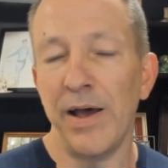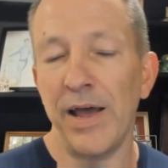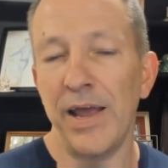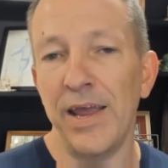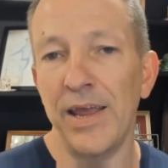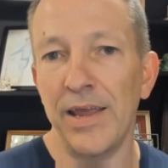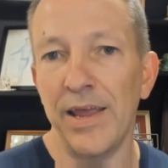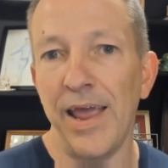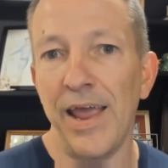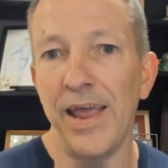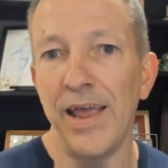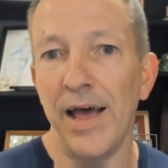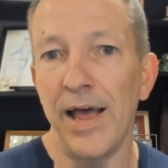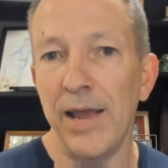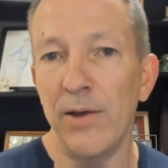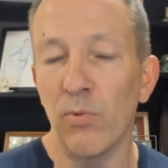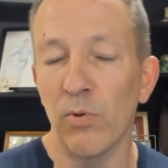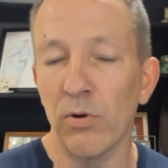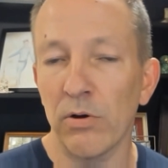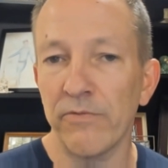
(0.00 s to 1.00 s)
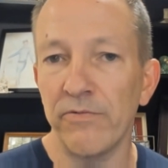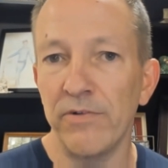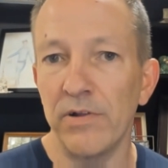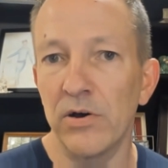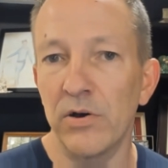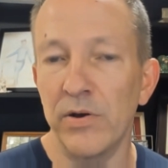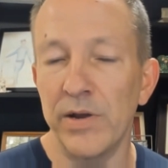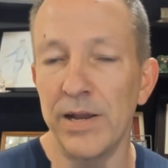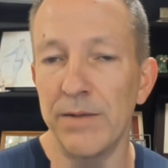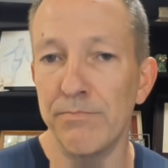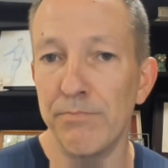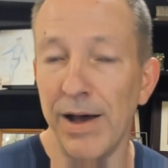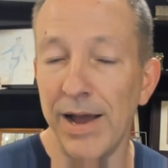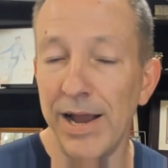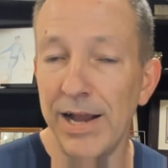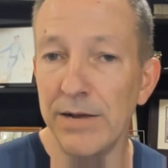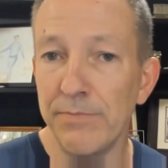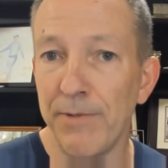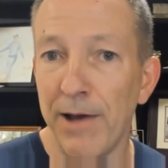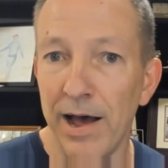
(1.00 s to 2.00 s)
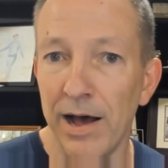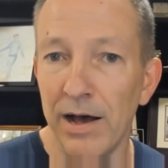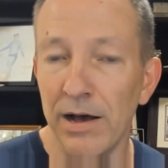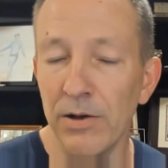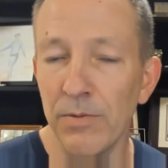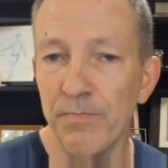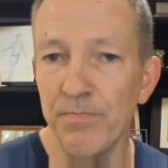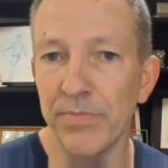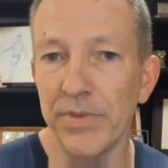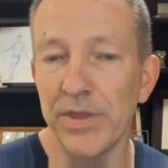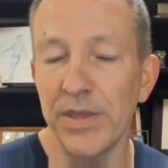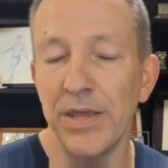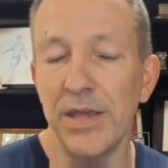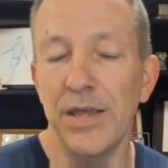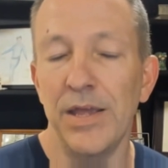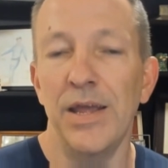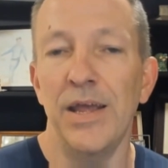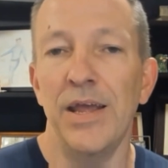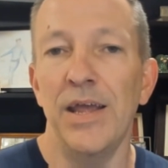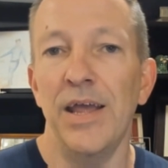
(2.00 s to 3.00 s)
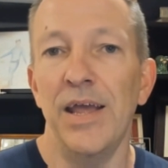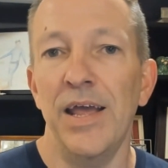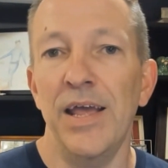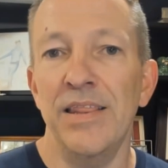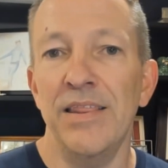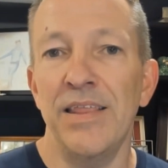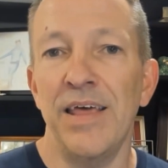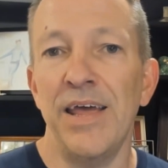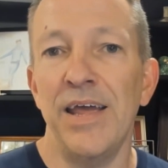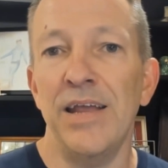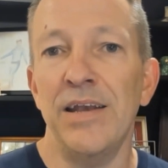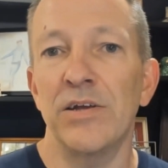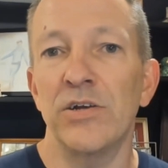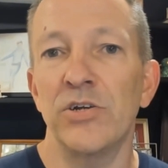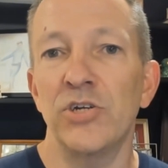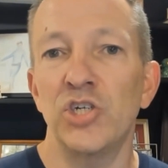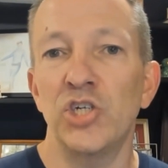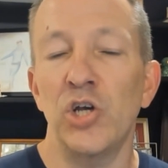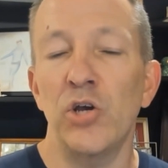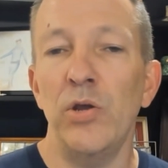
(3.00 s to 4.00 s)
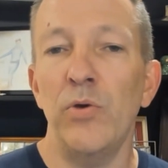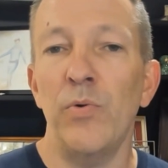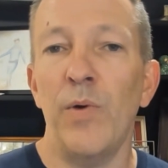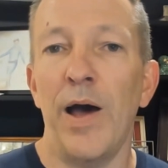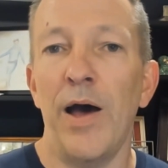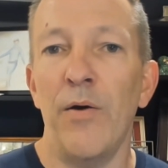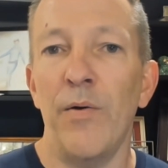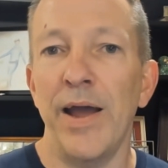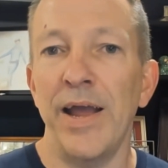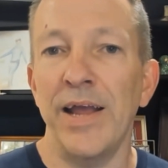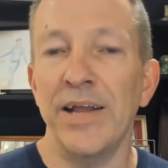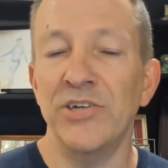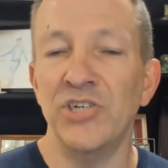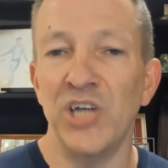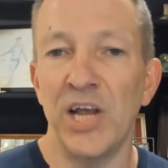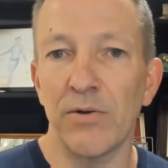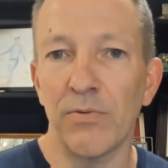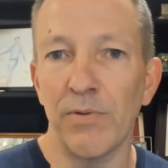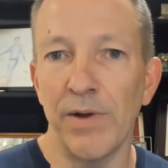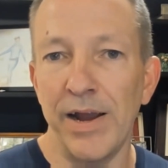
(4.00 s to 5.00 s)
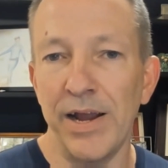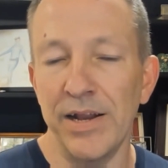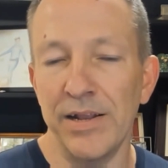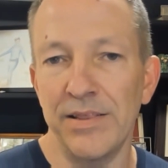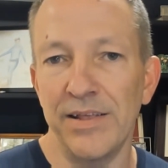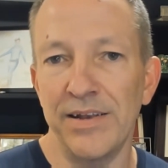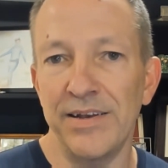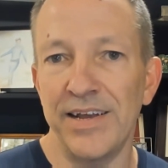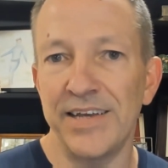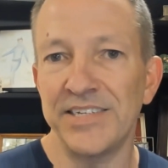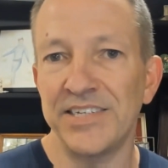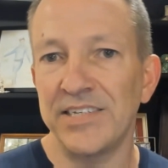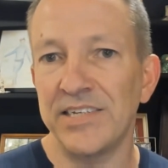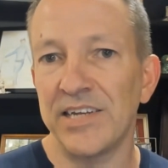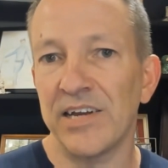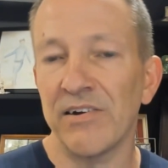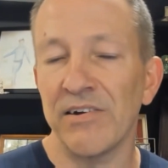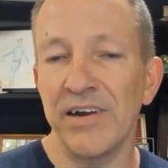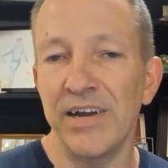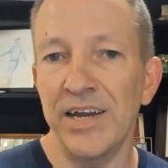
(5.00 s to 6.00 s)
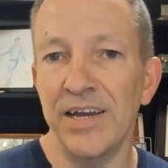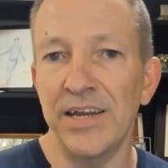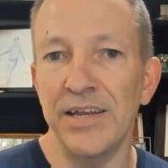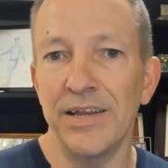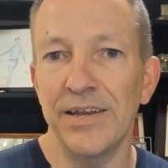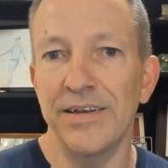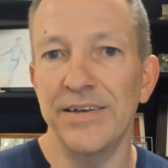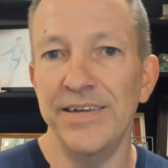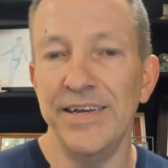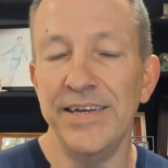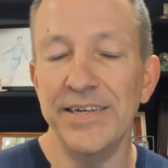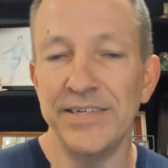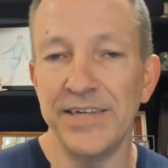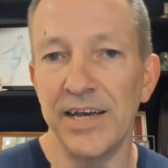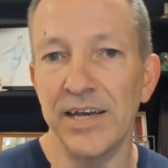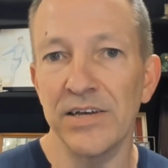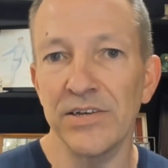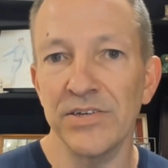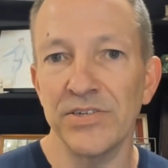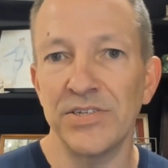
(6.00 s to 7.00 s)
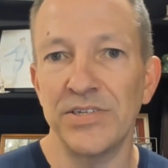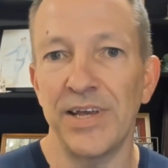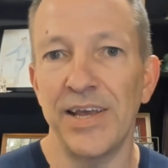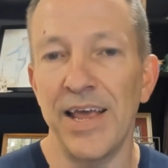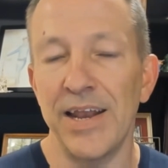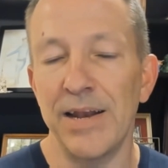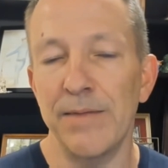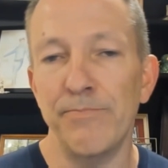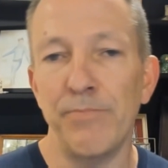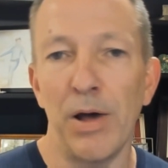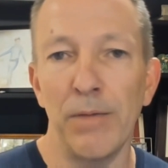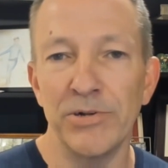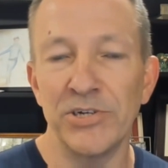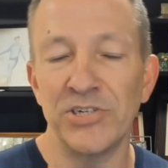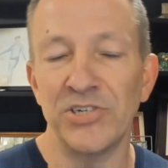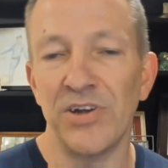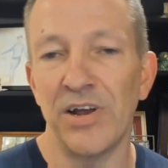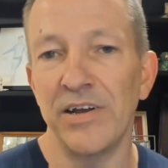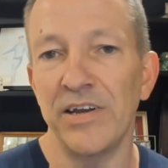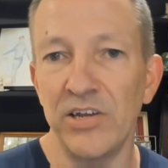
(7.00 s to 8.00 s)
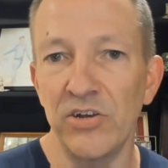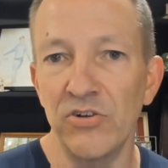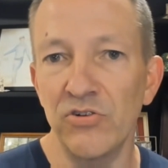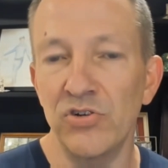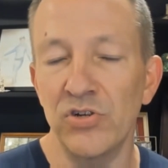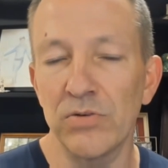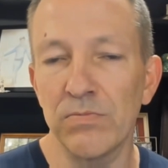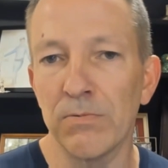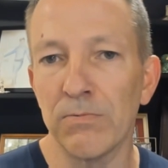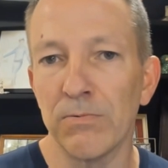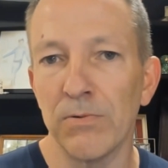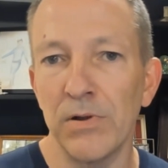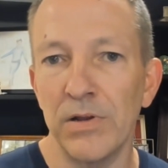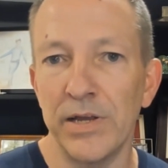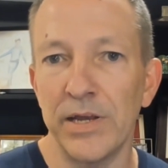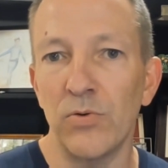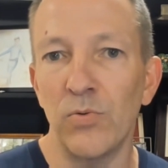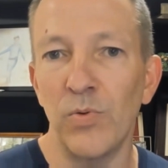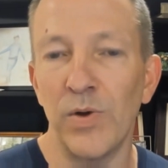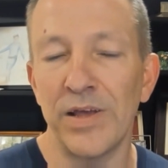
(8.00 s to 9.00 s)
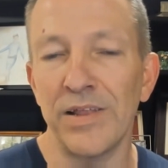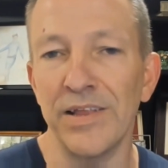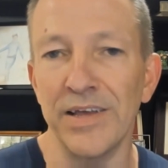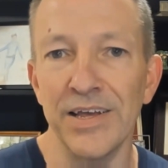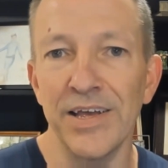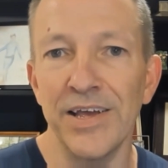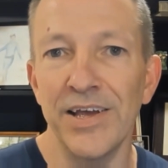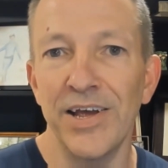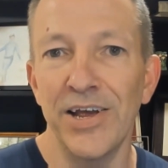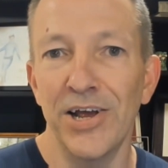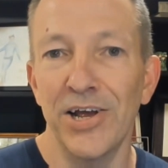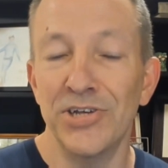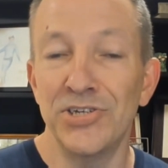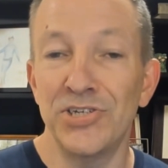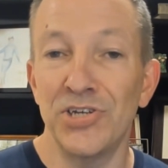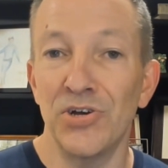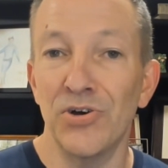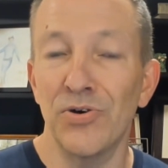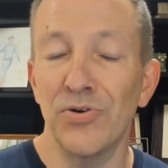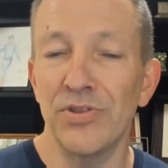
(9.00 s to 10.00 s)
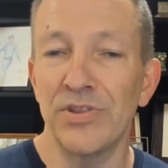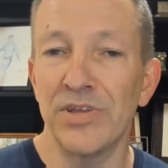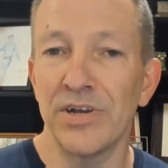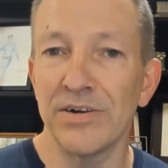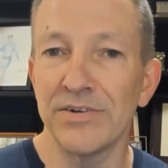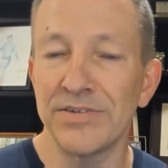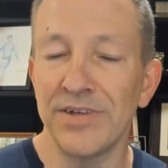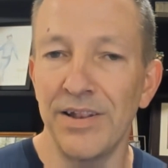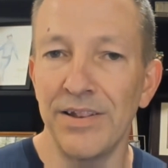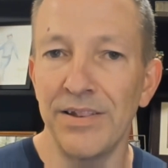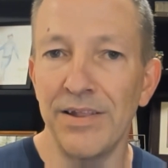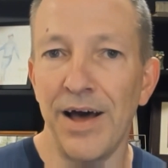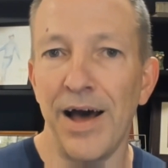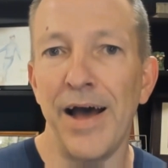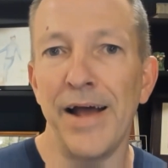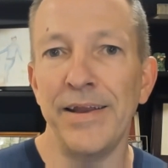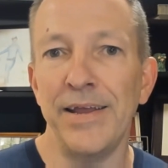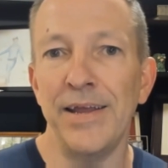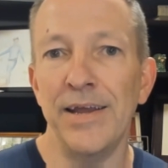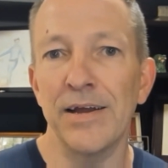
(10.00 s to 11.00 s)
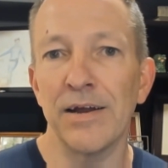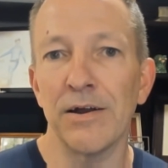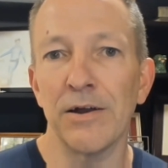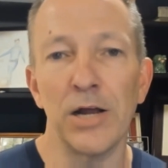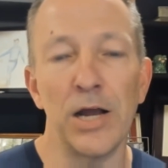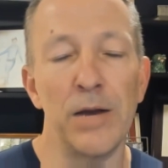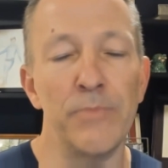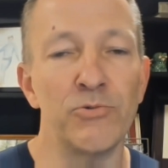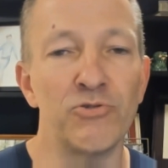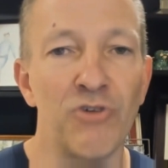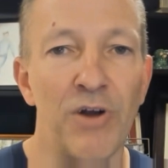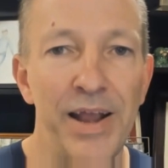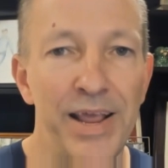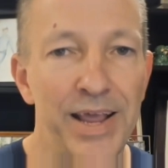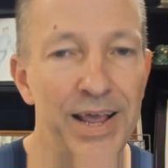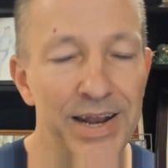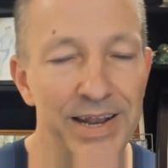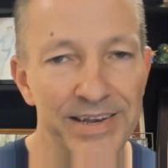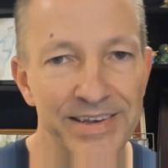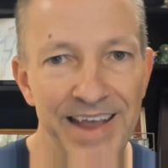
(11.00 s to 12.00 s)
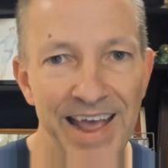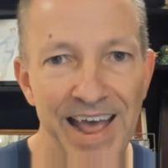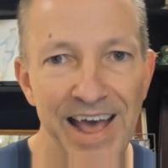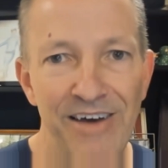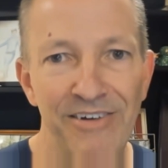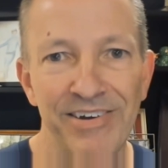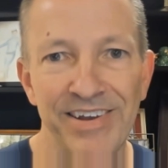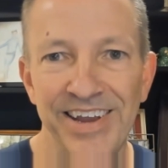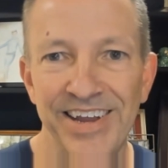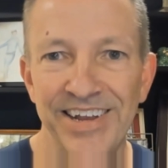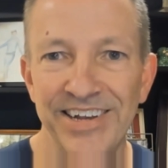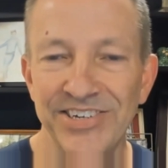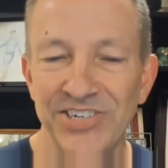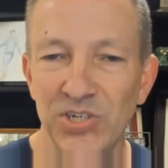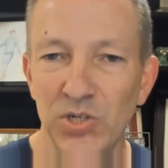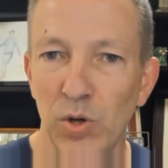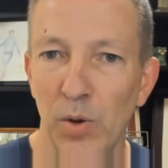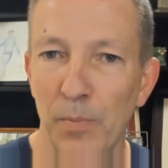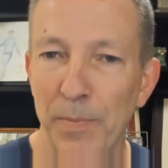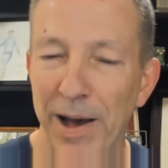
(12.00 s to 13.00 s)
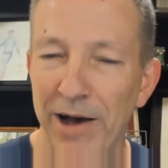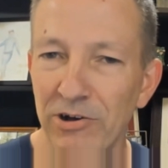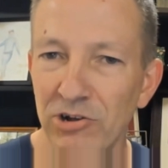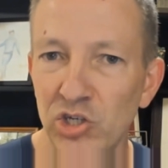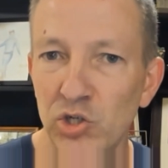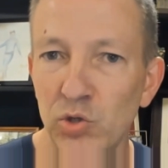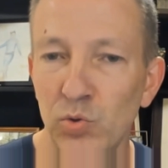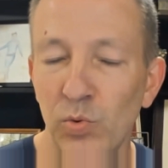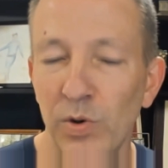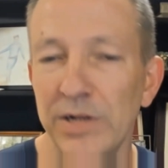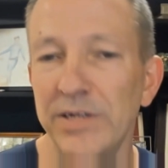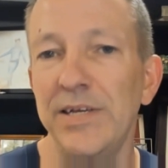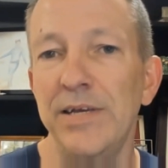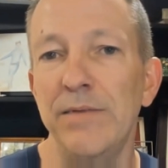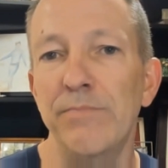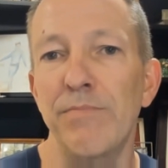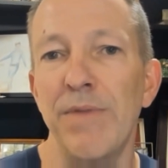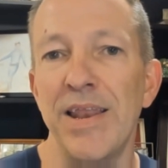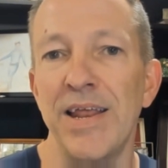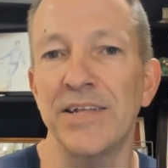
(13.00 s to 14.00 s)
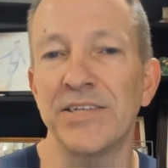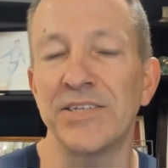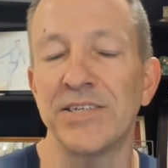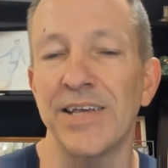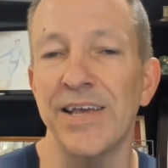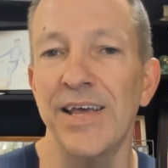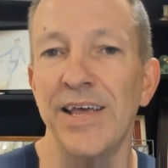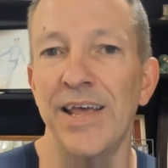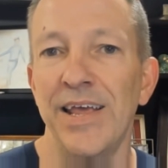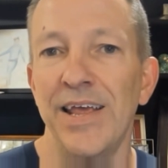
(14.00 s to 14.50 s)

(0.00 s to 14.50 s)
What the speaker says: my AI workflow in MindPal, and then show you how I generate the necessary details to get it published on YouTube really quickly. So there's a lot here. I'm trying to get it down into about 20 minutes